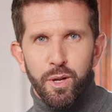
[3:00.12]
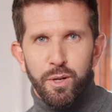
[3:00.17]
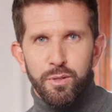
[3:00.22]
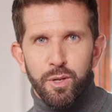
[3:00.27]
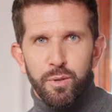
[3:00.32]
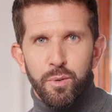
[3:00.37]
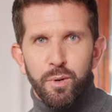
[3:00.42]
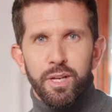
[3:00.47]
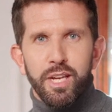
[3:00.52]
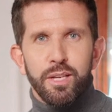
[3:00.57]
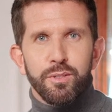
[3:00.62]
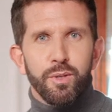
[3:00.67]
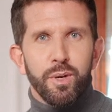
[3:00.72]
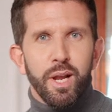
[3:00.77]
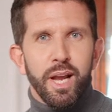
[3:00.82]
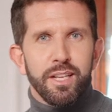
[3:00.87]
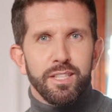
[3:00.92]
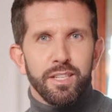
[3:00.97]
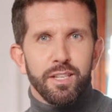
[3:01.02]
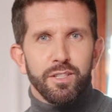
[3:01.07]
offer will give you
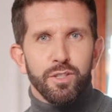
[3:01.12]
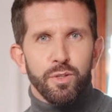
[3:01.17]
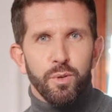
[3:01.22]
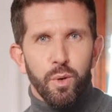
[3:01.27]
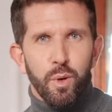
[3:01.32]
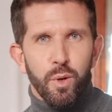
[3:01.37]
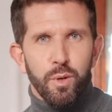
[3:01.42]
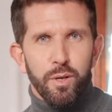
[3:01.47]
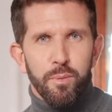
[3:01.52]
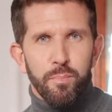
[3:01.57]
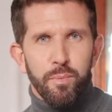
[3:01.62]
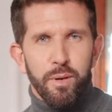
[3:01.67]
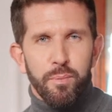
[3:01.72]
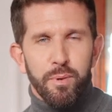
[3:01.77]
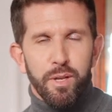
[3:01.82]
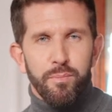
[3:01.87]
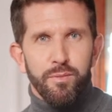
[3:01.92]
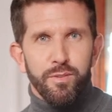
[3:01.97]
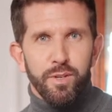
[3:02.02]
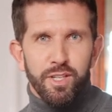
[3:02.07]
access to all the
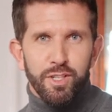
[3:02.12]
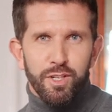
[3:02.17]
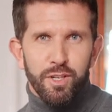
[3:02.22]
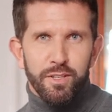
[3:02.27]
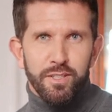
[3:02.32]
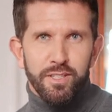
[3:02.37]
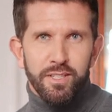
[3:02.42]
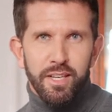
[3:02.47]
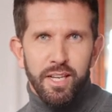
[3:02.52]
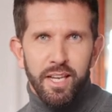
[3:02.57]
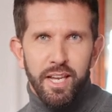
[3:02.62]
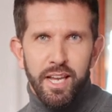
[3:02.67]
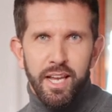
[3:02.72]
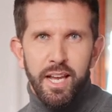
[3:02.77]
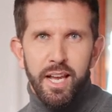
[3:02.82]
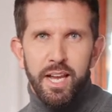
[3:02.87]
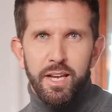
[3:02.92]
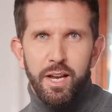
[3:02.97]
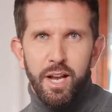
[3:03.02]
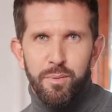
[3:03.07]
premium features,
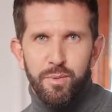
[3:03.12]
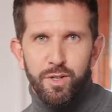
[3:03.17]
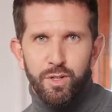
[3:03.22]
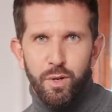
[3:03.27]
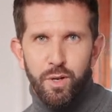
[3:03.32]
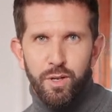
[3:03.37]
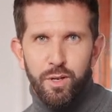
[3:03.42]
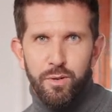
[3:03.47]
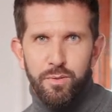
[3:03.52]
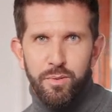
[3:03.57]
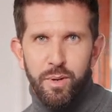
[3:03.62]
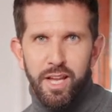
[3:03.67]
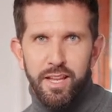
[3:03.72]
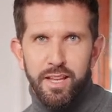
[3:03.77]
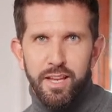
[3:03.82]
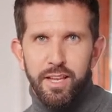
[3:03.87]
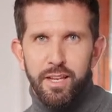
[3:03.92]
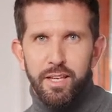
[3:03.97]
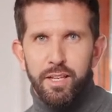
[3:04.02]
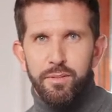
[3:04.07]
and I'm sure you'll find
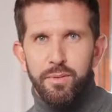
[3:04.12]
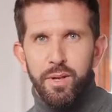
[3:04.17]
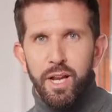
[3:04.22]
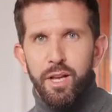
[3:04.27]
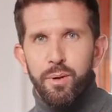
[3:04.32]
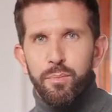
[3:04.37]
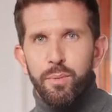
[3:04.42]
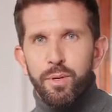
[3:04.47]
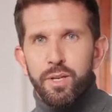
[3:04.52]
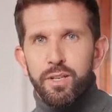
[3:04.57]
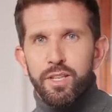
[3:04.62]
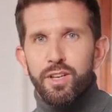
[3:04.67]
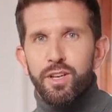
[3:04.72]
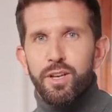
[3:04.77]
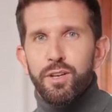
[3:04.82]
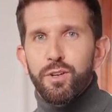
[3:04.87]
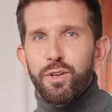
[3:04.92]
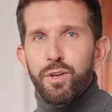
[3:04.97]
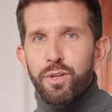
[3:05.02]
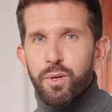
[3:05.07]
it an invaluable
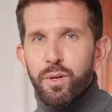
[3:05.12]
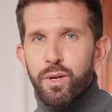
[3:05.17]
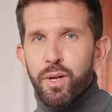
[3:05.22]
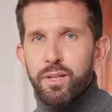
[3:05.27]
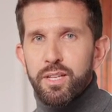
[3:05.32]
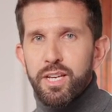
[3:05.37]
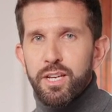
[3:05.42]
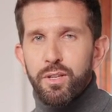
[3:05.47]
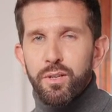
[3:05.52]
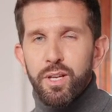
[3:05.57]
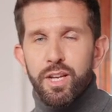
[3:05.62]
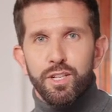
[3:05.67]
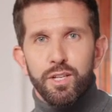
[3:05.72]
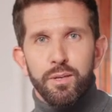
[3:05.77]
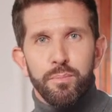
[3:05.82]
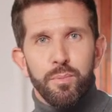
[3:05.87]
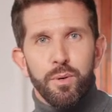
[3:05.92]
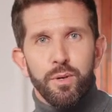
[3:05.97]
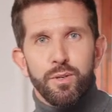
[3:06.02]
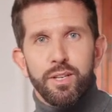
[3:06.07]
addition to your content
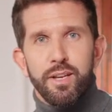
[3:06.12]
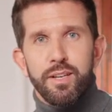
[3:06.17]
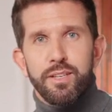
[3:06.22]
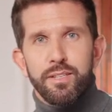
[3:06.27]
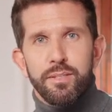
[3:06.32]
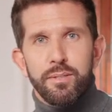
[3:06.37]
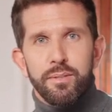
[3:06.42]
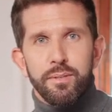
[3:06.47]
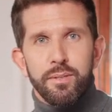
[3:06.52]
creation process.